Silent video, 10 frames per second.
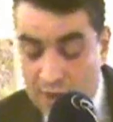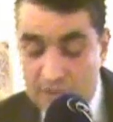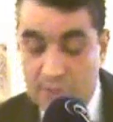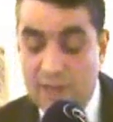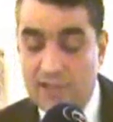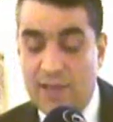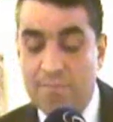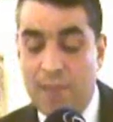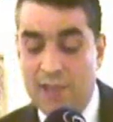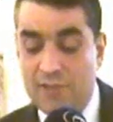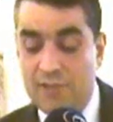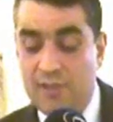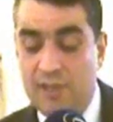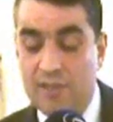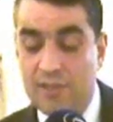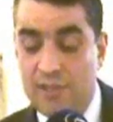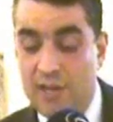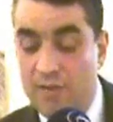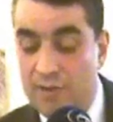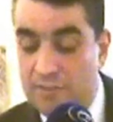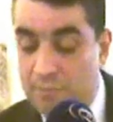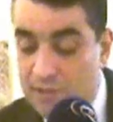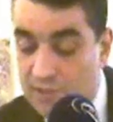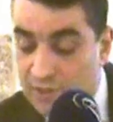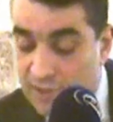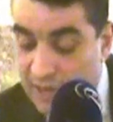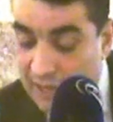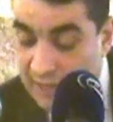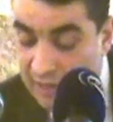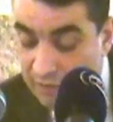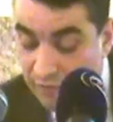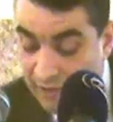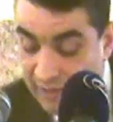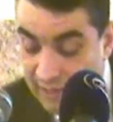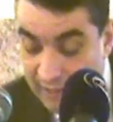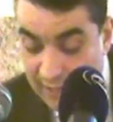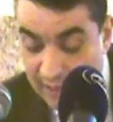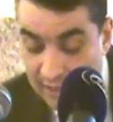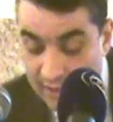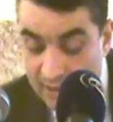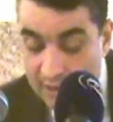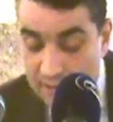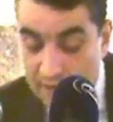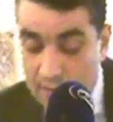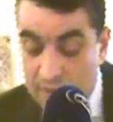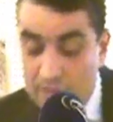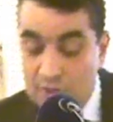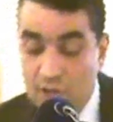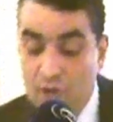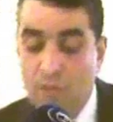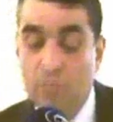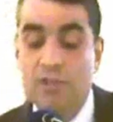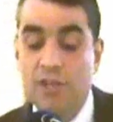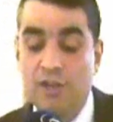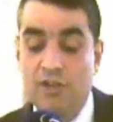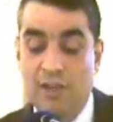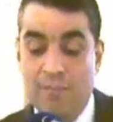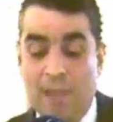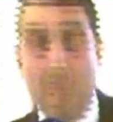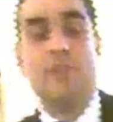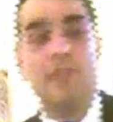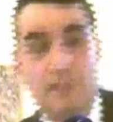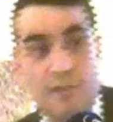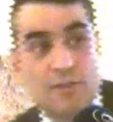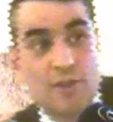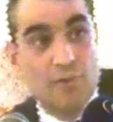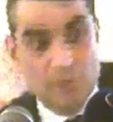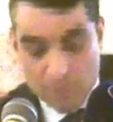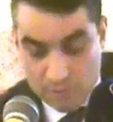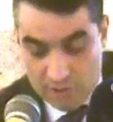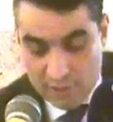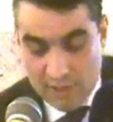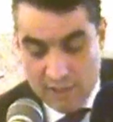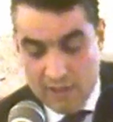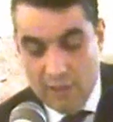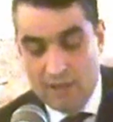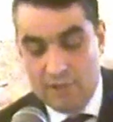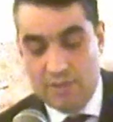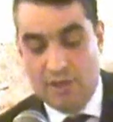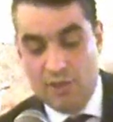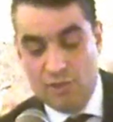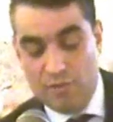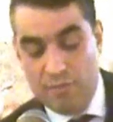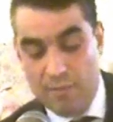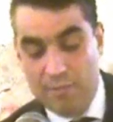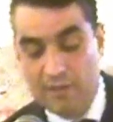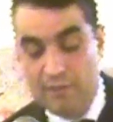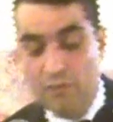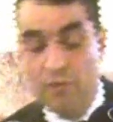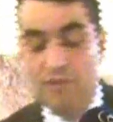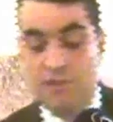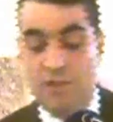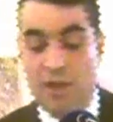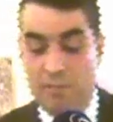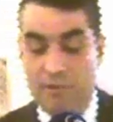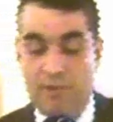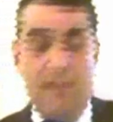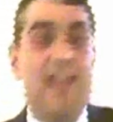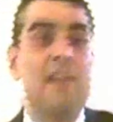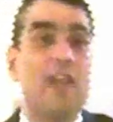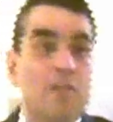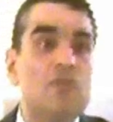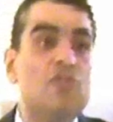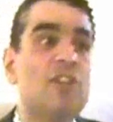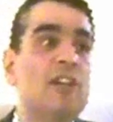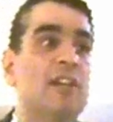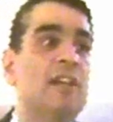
the United States Ambassador in Nicosia and Mr. Sakir Fakili, the so-called Turkish ambassador to the so-called Turkish Republic of Northern Cyprus. So they had lunch,